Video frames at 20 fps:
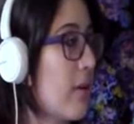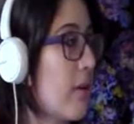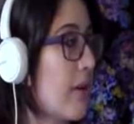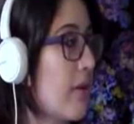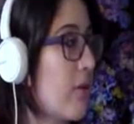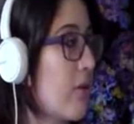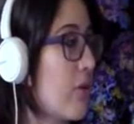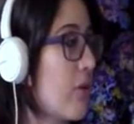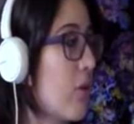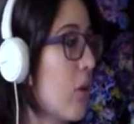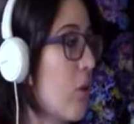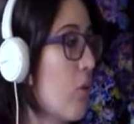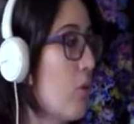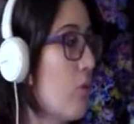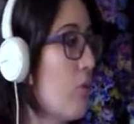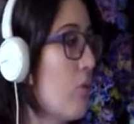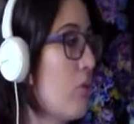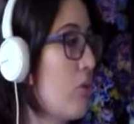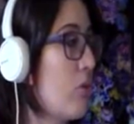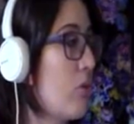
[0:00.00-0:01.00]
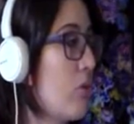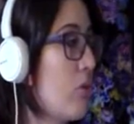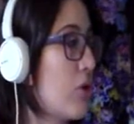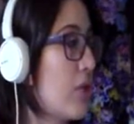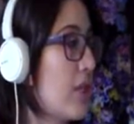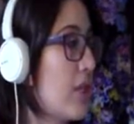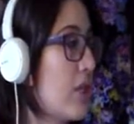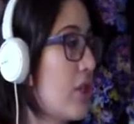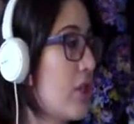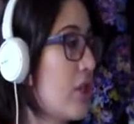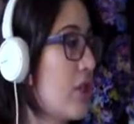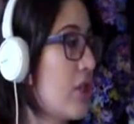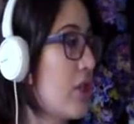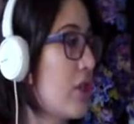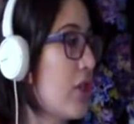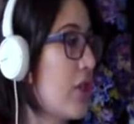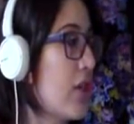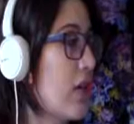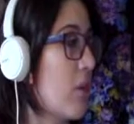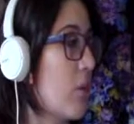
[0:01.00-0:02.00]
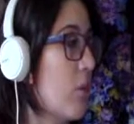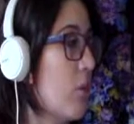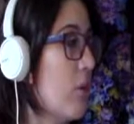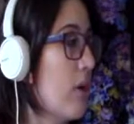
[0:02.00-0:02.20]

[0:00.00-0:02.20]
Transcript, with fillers: You have to do oh shit shit shit shit. shit.